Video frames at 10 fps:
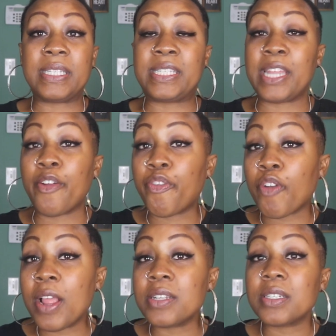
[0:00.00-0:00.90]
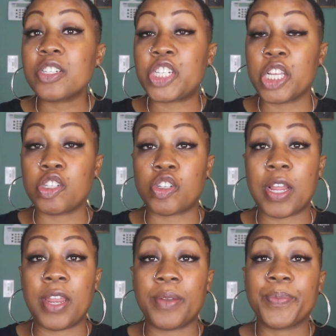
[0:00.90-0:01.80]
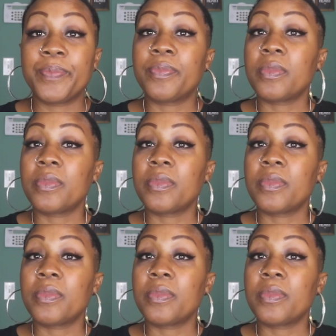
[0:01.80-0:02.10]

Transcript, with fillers: different children,